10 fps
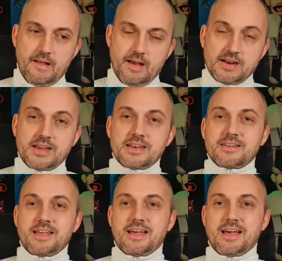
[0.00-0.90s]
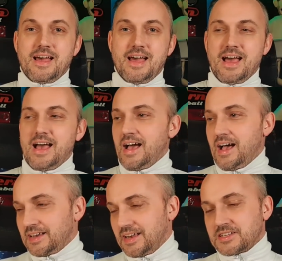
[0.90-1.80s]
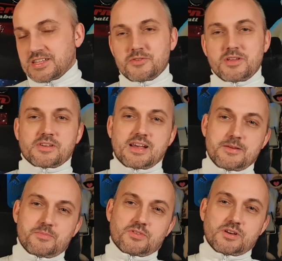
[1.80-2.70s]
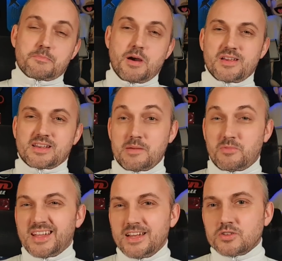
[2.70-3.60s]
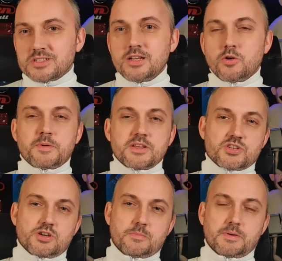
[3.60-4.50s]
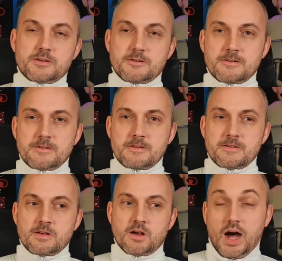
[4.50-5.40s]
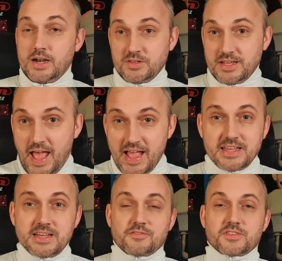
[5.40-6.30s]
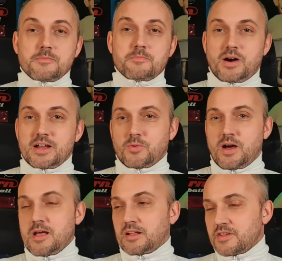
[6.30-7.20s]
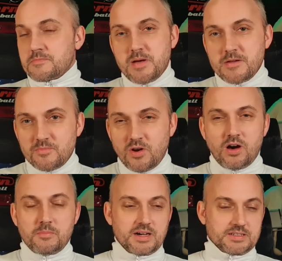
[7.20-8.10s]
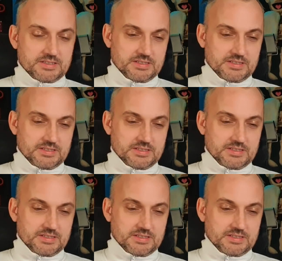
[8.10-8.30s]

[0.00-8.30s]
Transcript: And then, and then Antonio came on and Bowen came on. It looked a little bit sharper. I don't think any of them, by the way, I don't think Benrahma,